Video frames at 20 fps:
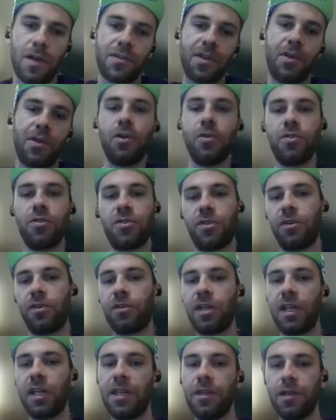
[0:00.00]
as a coach,
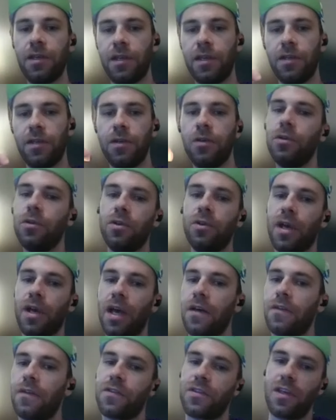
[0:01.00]
certainly you
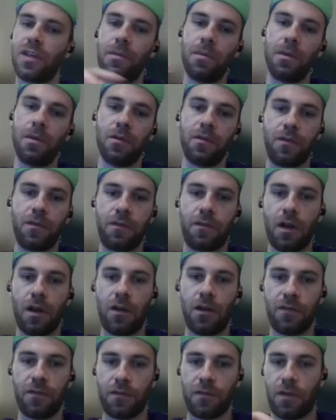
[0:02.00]
have some of
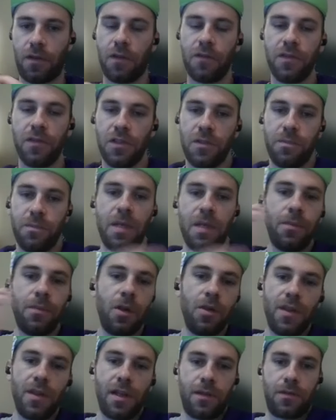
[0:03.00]
these
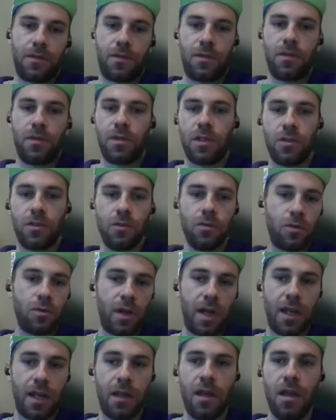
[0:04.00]
people that you
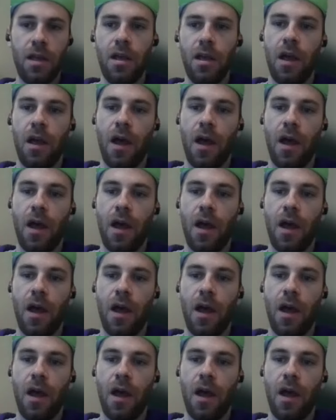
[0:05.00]
train.